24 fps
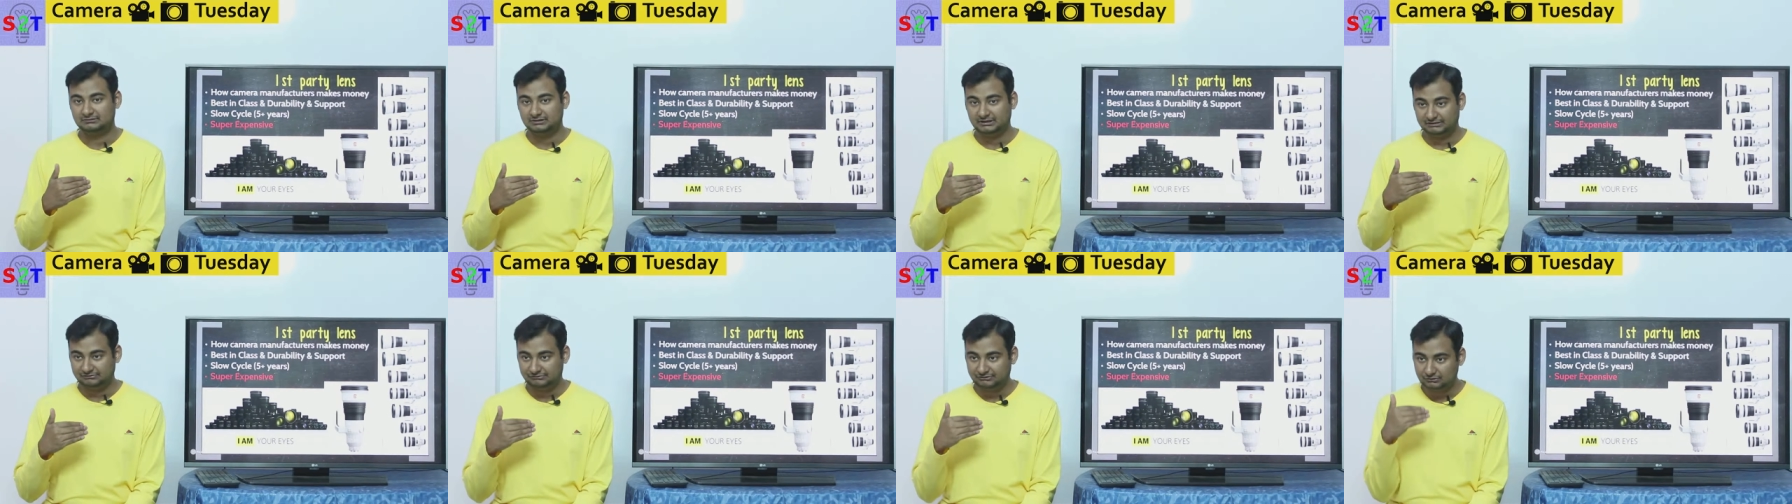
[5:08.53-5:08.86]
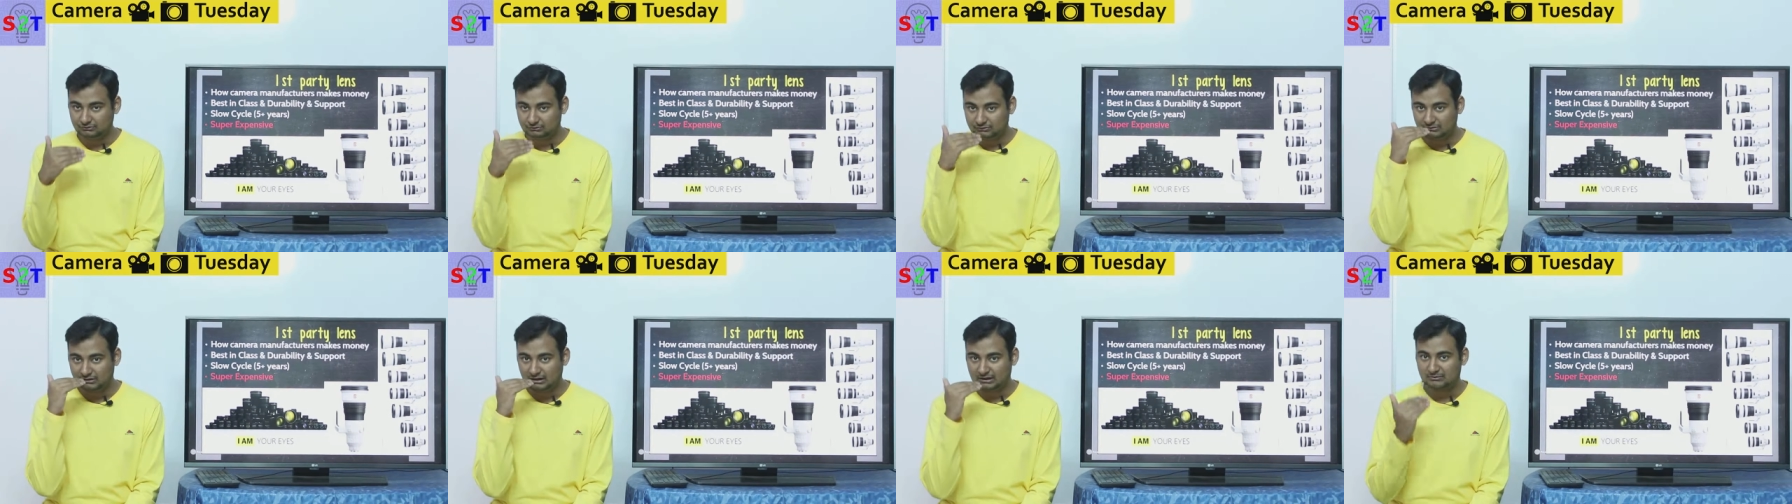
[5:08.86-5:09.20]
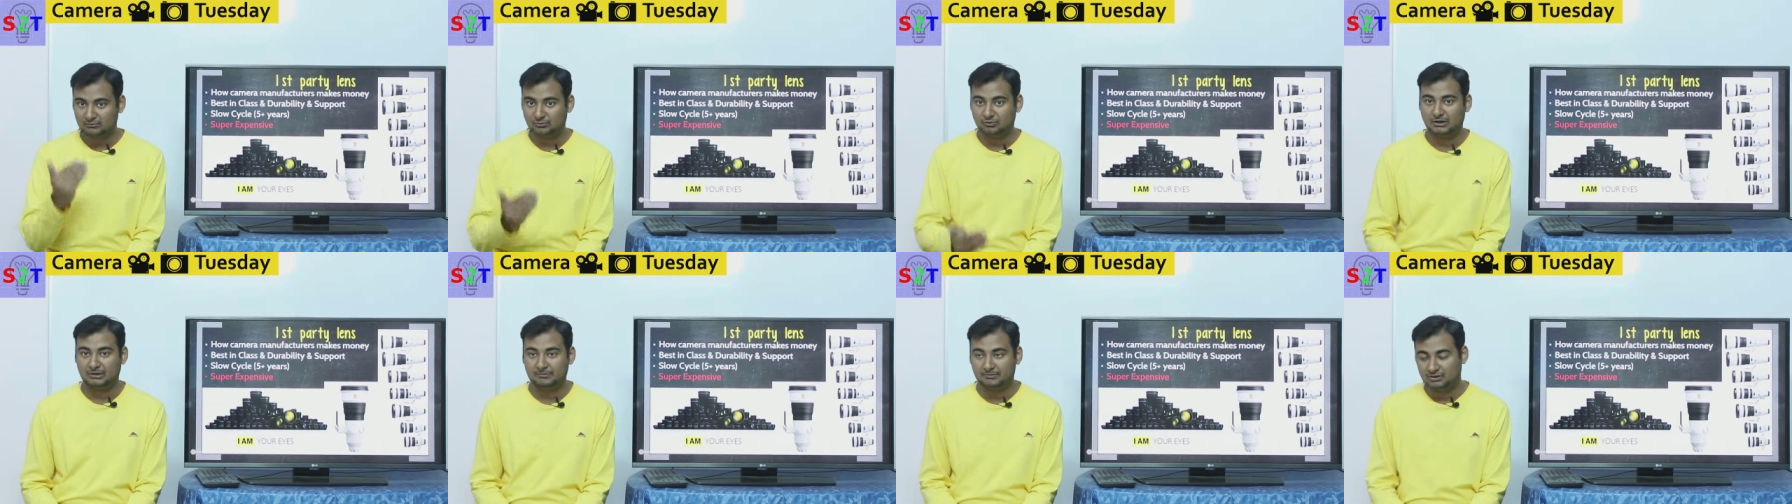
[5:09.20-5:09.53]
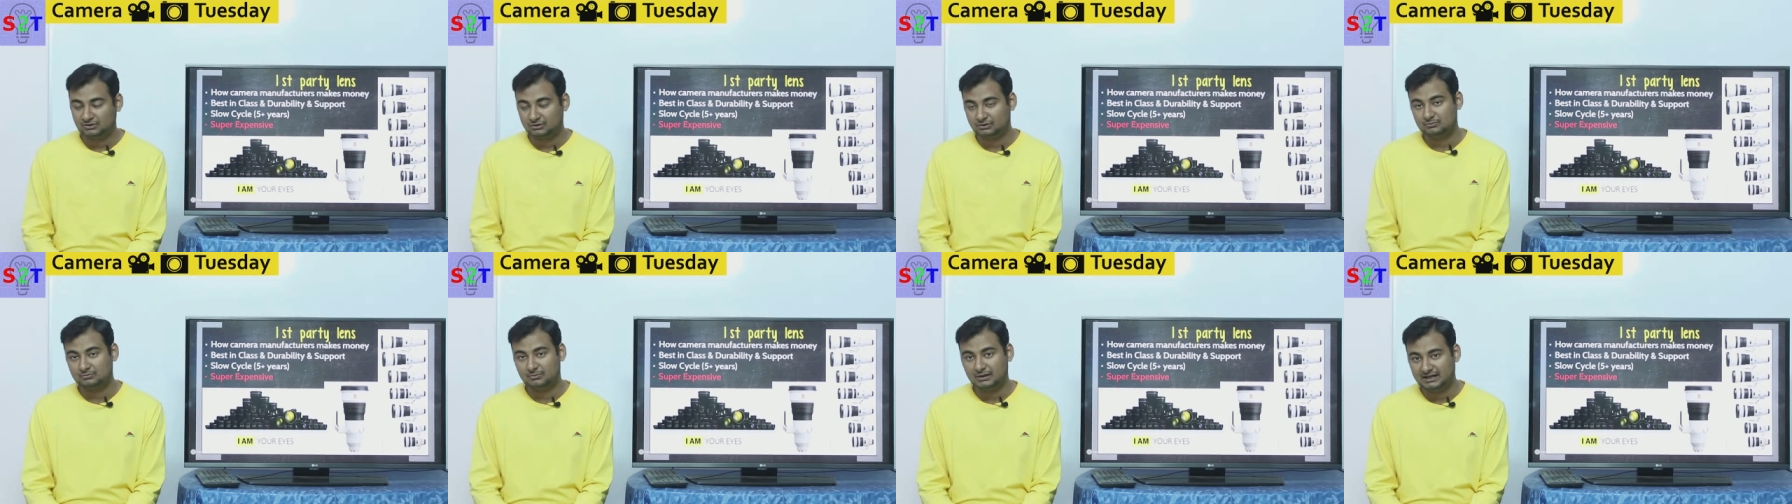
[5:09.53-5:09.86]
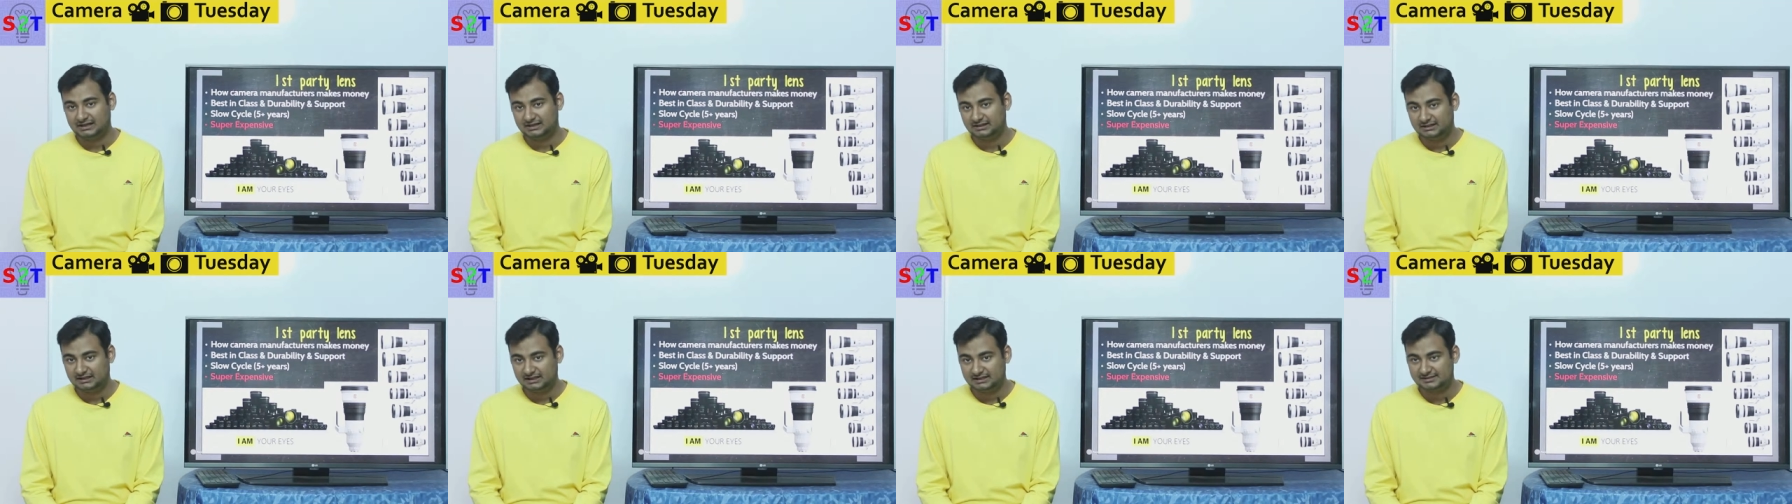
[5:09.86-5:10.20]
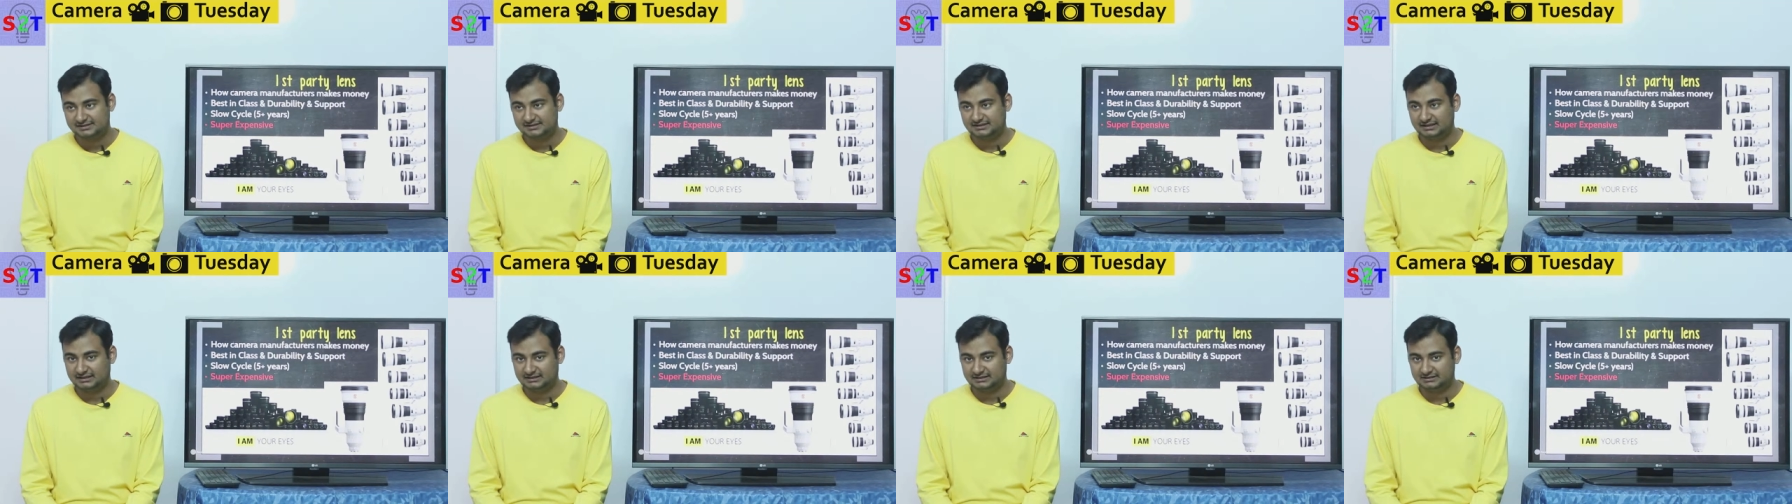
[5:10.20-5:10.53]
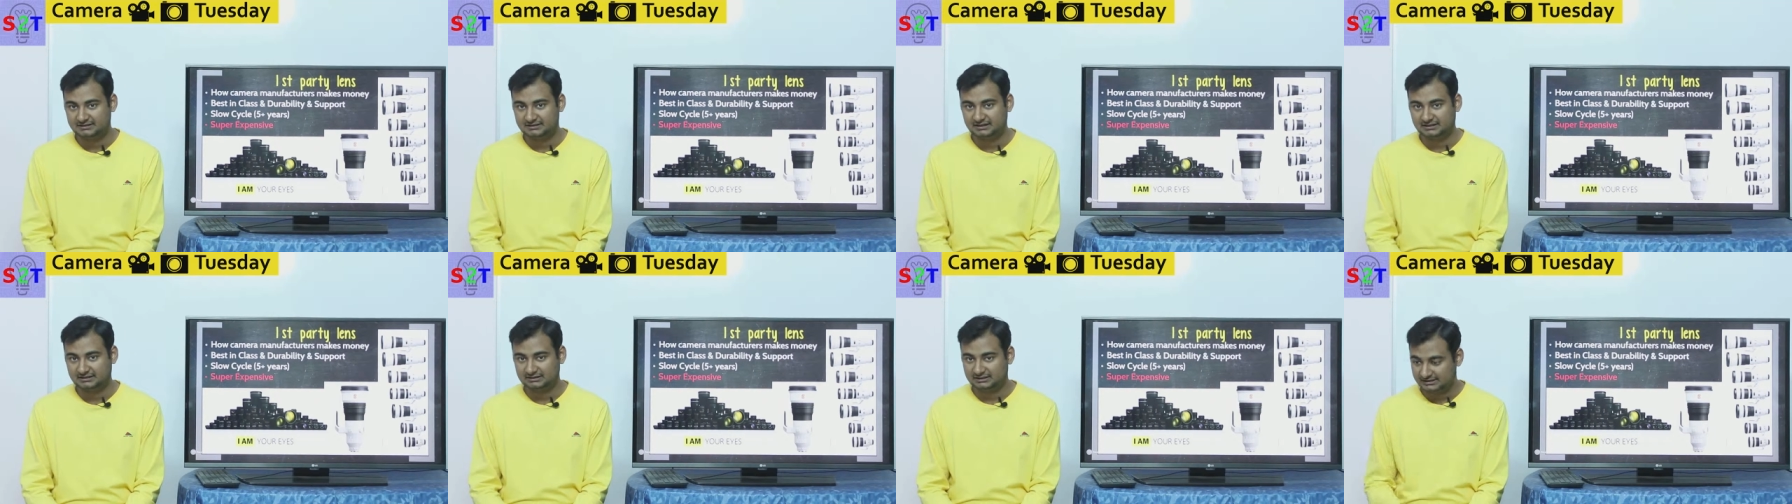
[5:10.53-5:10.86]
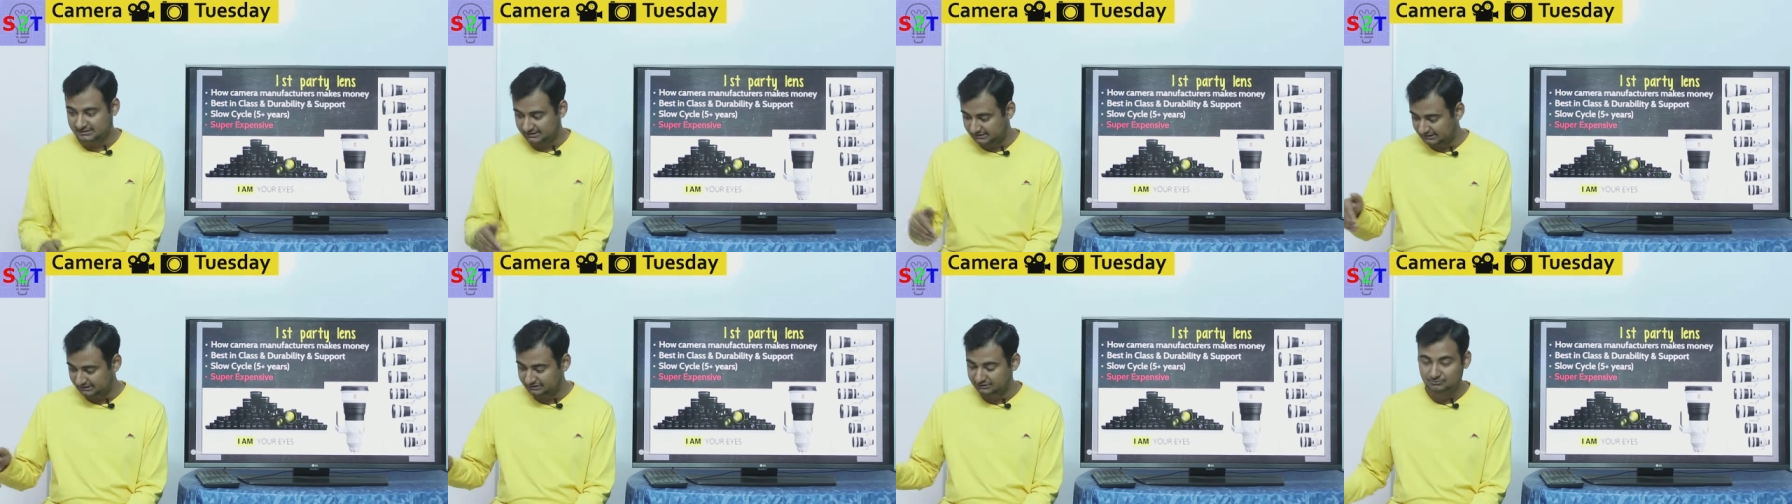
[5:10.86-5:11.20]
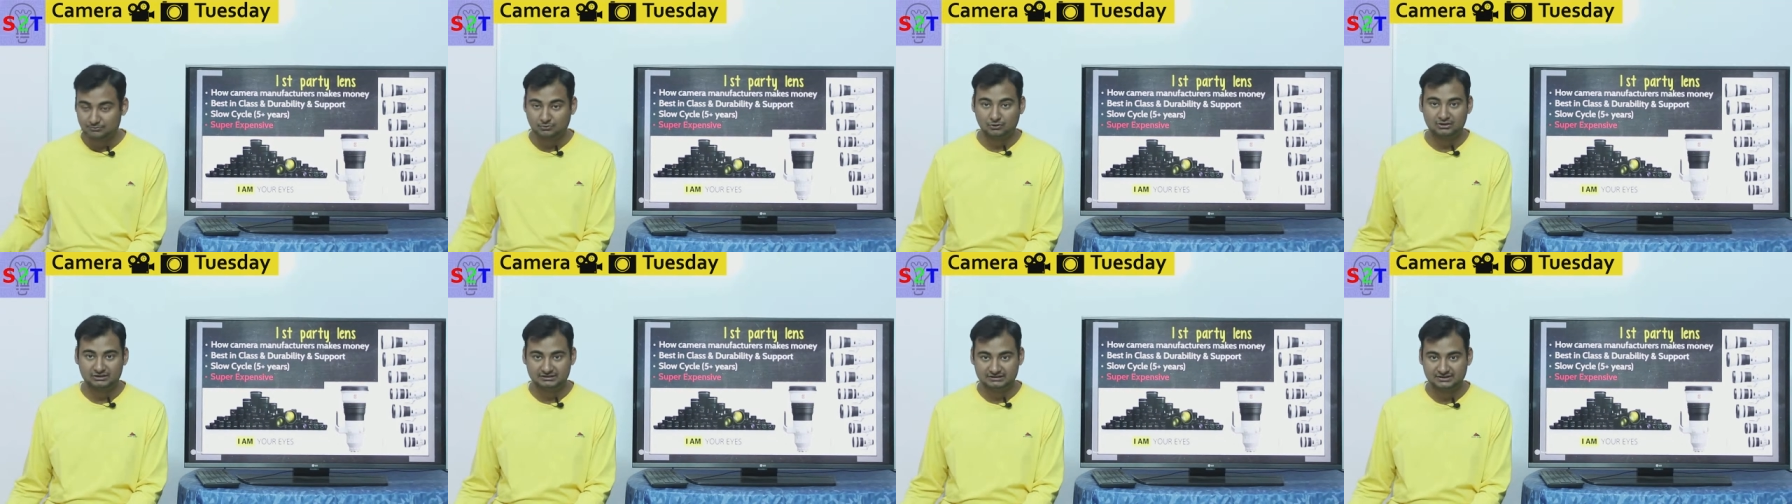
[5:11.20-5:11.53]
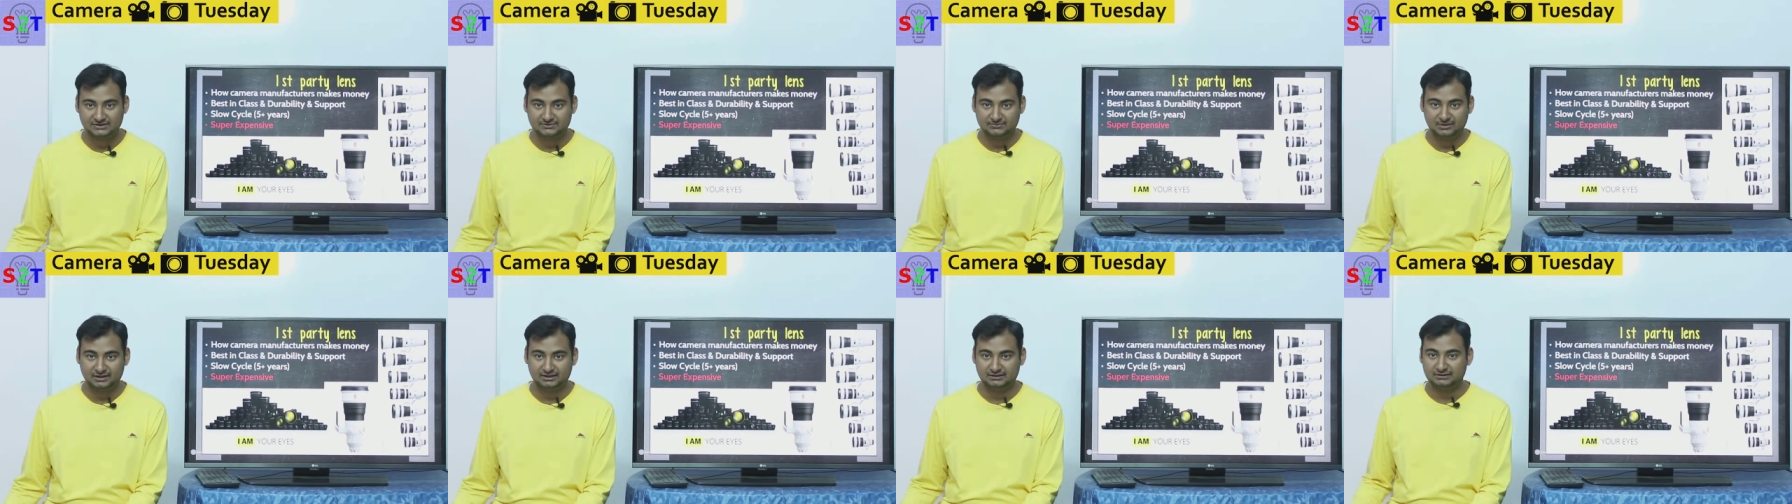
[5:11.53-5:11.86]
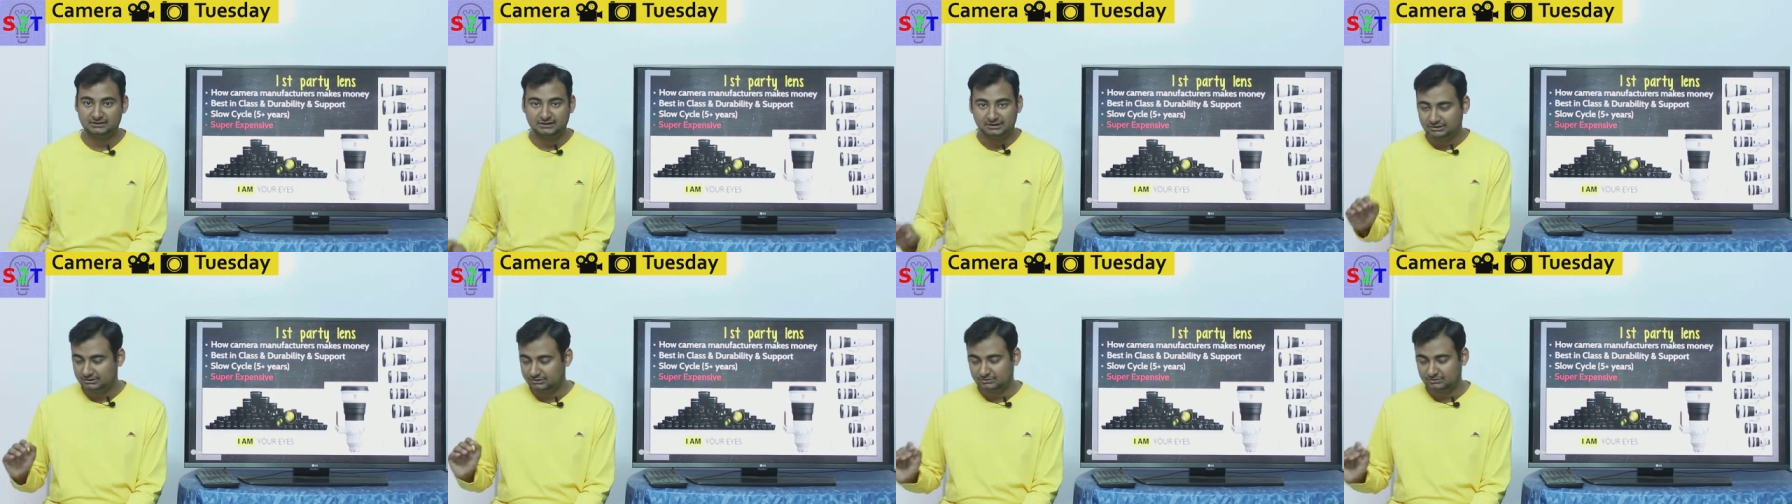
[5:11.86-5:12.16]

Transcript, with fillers: if you are about to buy a lens that is like let's say you bought this one